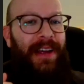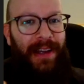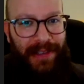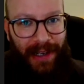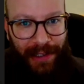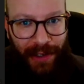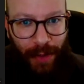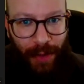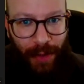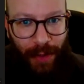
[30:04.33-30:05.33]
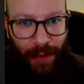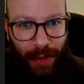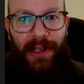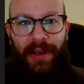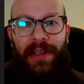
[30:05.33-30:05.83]
exactly the opposite. I will
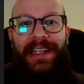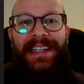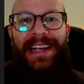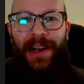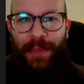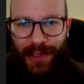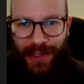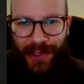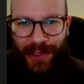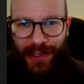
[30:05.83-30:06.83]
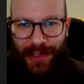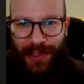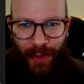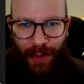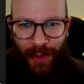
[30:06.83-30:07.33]
tell you that 9% of what I'm
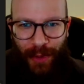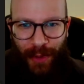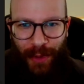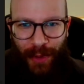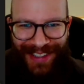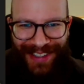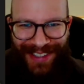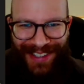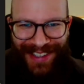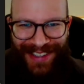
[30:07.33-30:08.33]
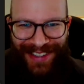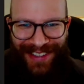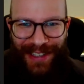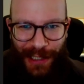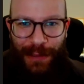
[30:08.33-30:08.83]
blocking is
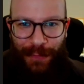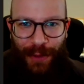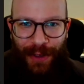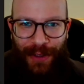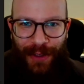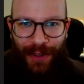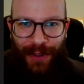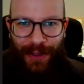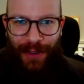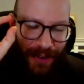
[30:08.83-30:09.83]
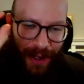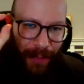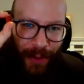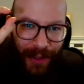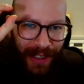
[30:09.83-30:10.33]
fraud, and I'm
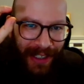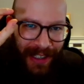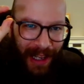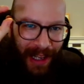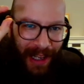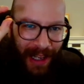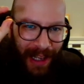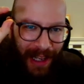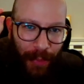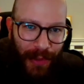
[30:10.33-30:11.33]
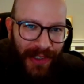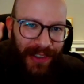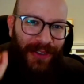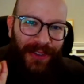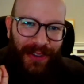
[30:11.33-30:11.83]
only like blocking
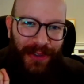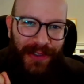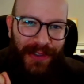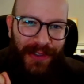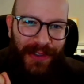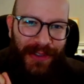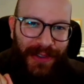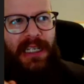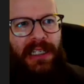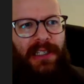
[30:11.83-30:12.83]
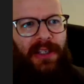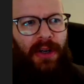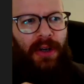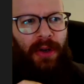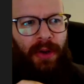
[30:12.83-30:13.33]
1% good users.
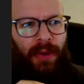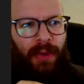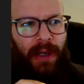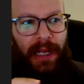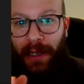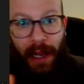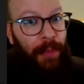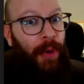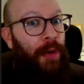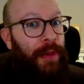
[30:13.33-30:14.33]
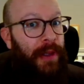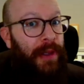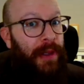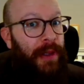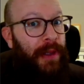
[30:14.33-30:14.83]
So and both can
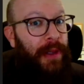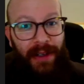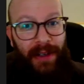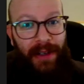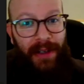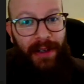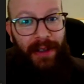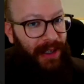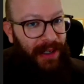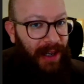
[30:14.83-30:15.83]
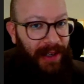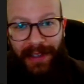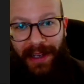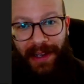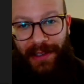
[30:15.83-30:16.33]
be like the
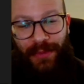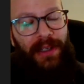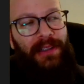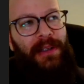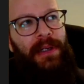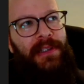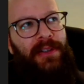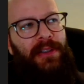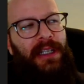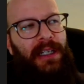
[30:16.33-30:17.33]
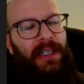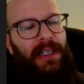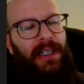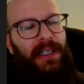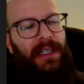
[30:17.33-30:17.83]
case, right? Depends on
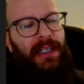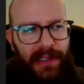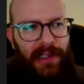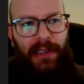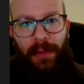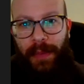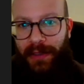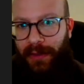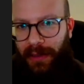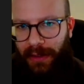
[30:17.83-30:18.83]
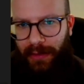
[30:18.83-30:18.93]
the business and depends on